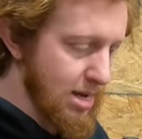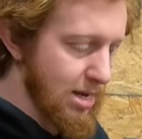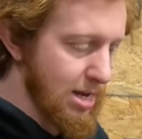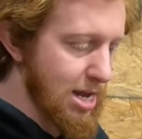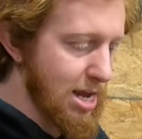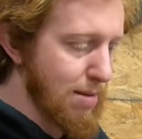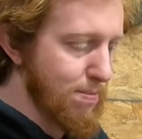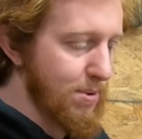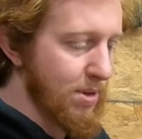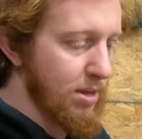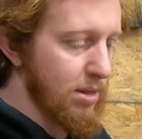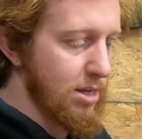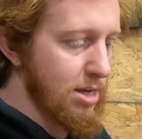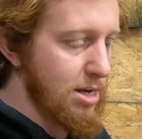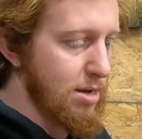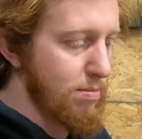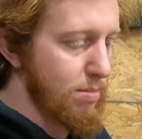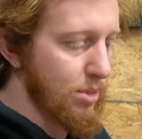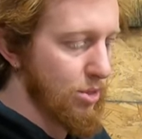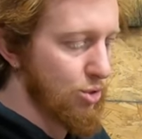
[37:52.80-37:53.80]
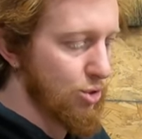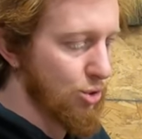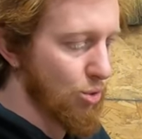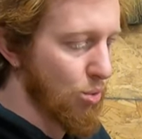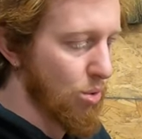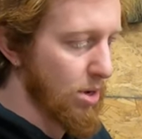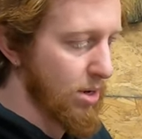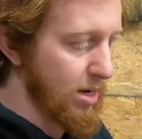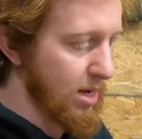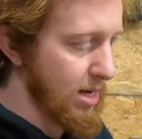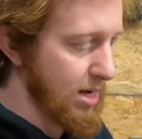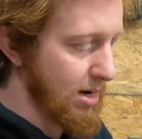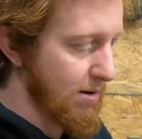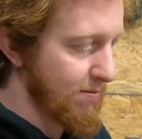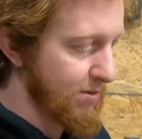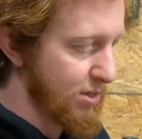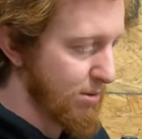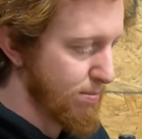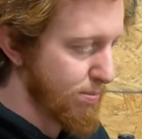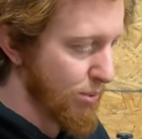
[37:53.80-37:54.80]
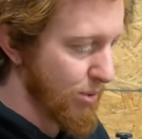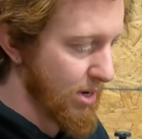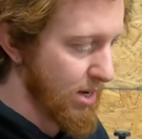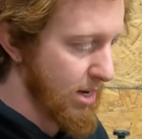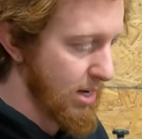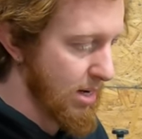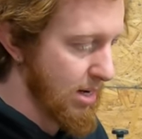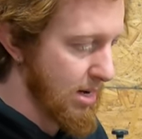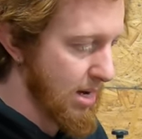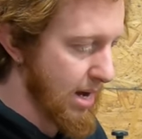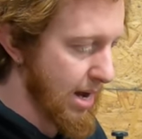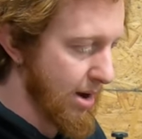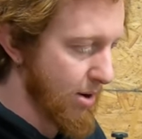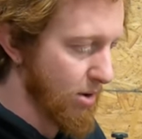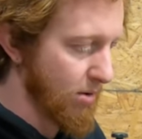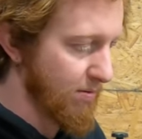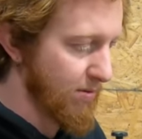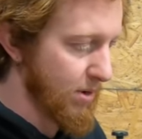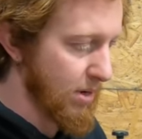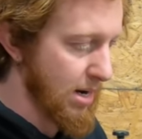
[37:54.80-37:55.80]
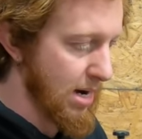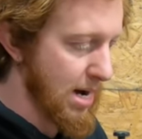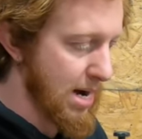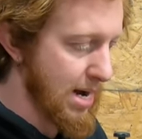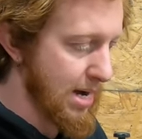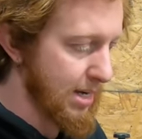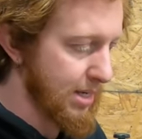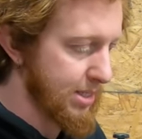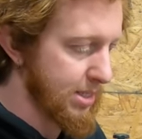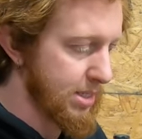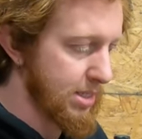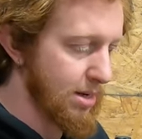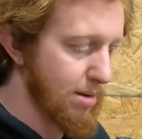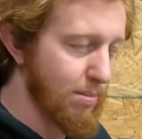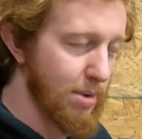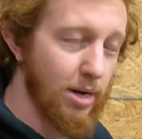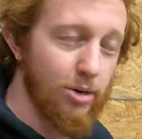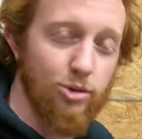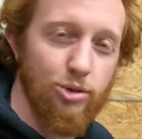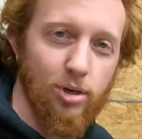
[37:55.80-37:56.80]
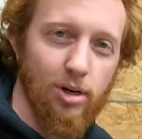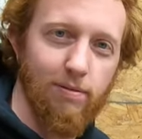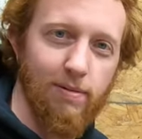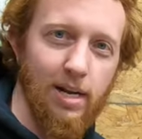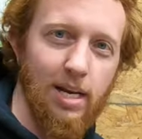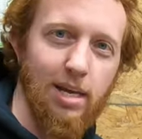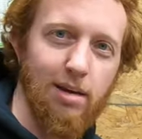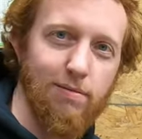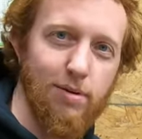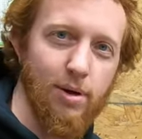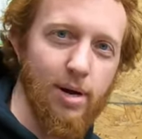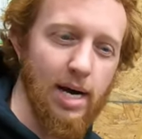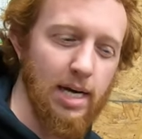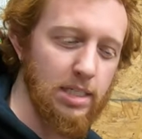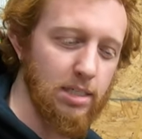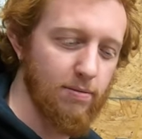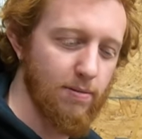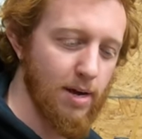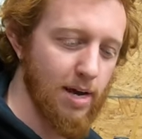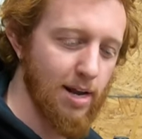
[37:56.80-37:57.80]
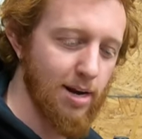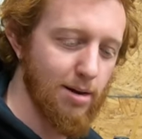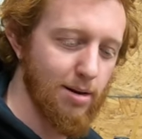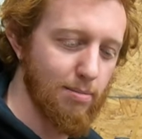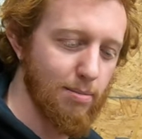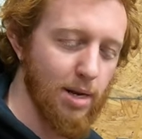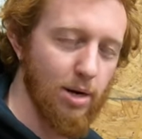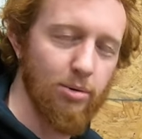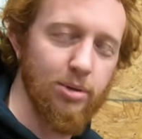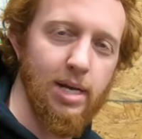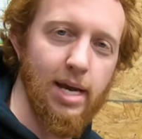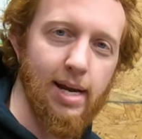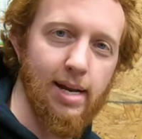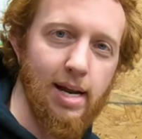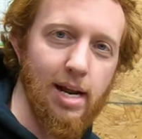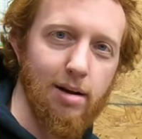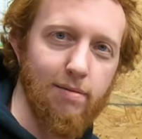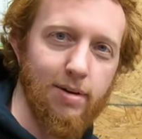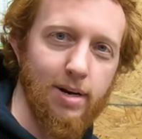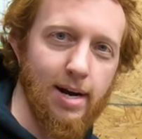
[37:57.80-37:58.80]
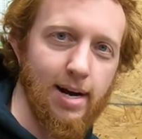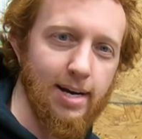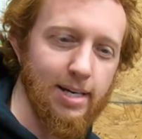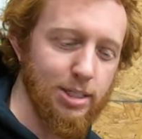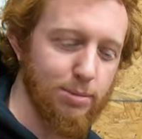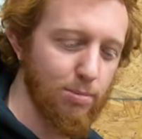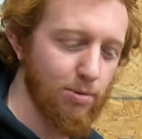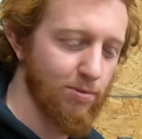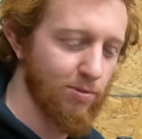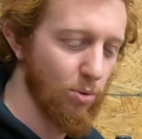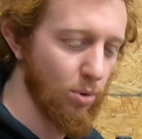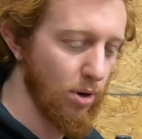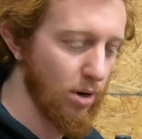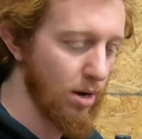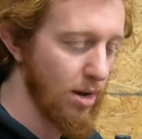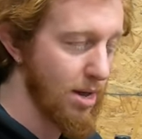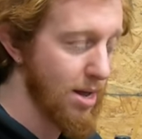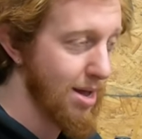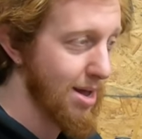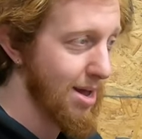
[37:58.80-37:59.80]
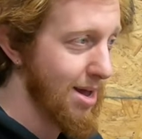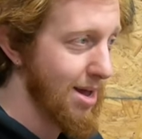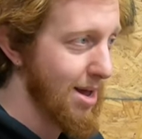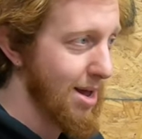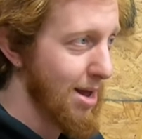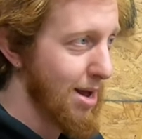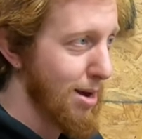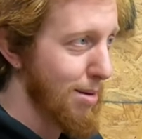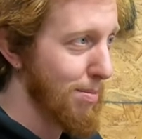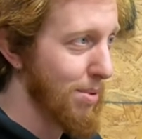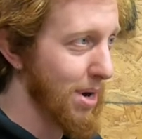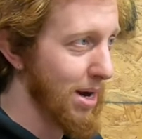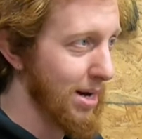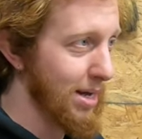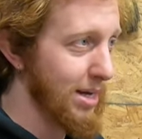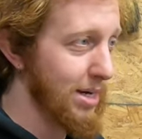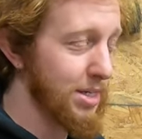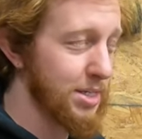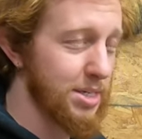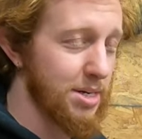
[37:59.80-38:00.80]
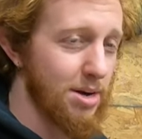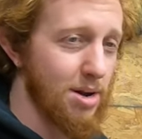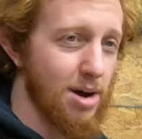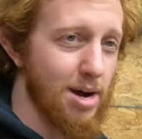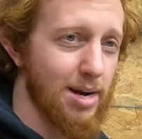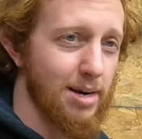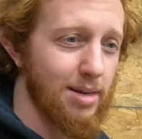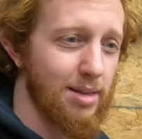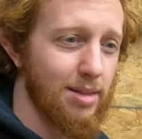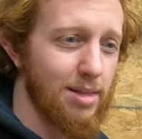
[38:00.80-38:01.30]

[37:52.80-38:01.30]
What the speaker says: they keep the majority of debris out of your eyes. I'm not sure if any of you guys have had metal taken out of your eyes before, but it is not